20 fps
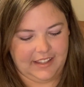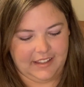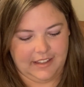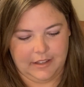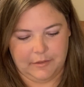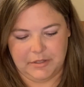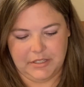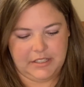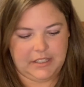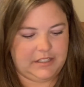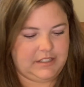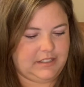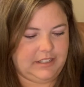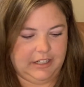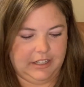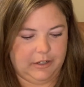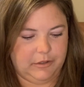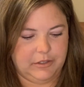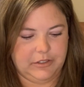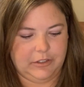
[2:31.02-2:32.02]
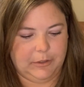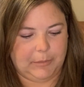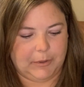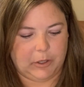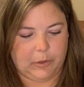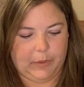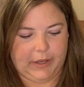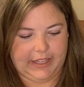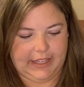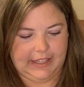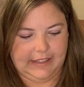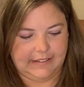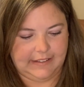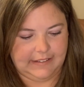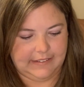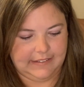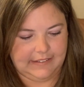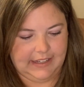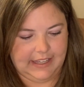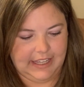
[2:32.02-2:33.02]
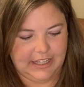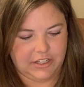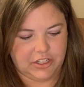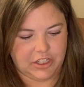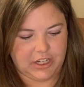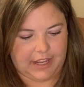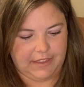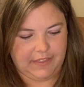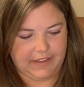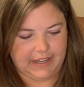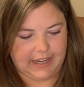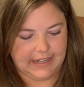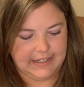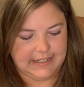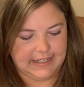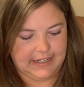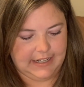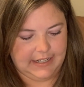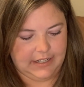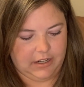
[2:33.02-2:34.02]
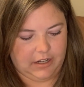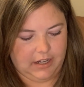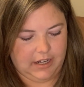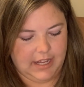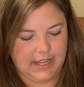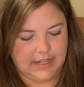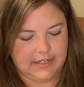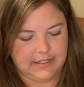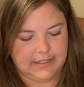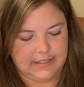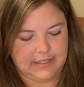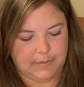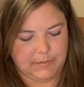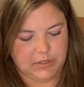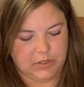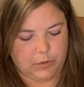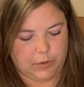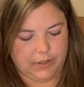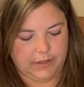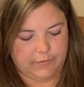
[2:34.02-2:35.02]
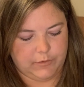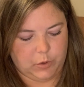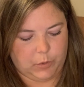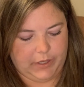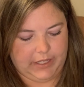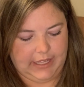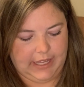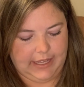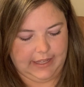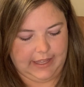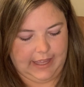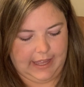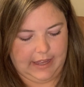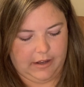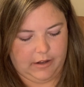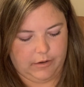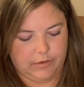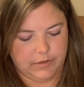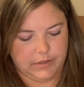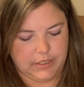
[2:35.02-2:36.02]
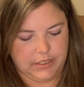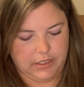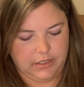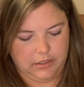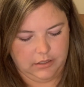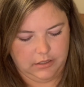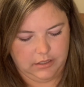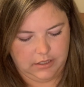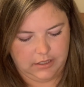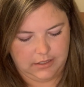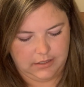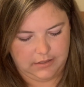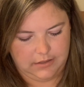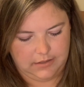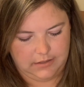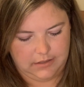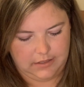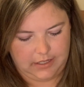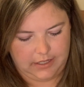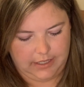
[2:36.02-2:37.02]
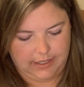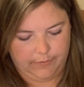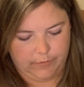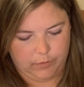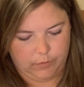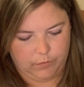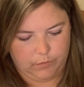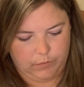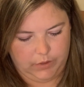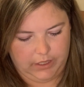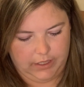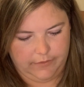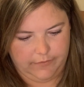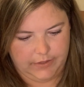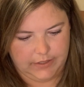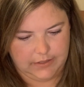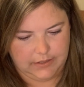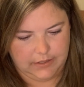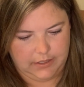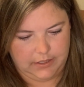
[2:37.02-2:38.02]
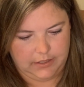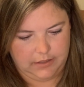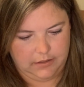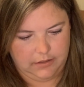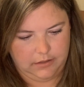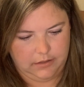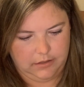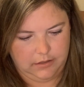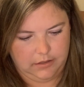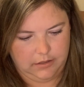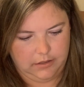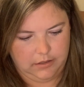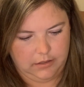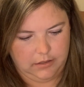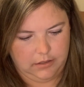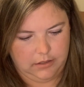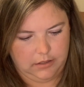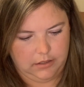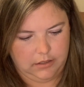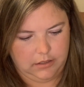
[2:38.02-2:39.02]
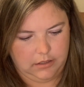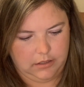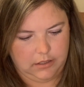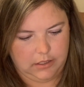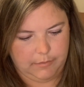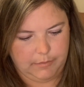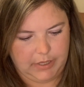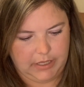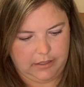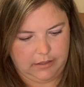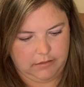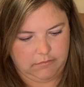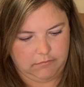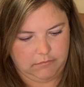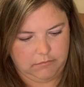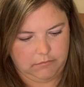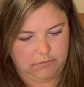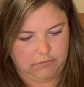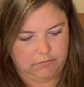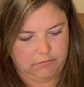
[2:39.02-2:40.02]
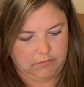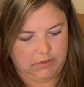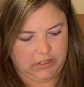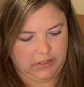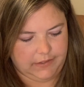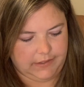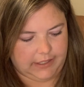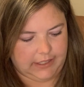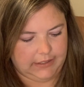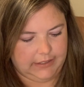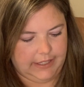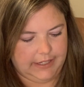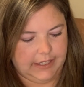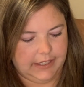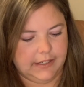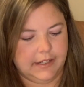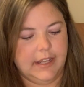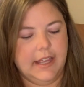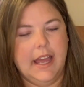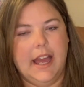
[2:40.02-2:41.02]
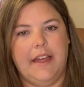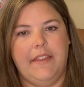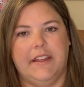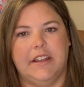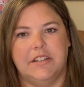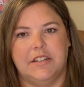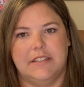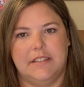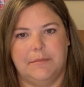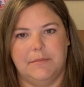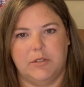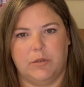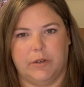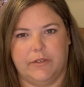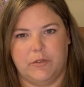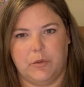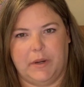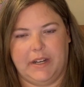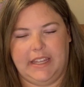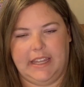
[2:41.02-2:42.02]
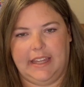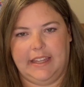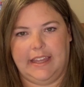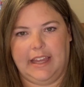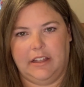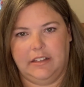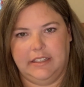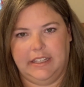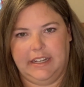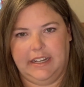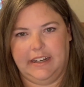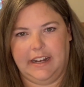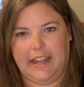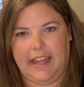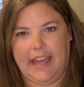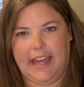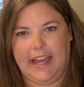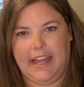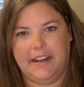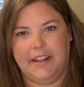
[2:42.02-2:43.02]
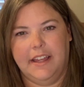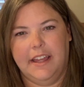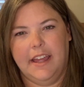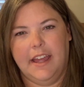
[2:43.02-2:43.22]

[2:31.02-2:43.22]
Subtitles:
It was, super quick, easy stitch. I think I did it on some sort of 28 count. It's not even weave, is it? It looks like a linen. I think it's just some sort of 28 count linen I had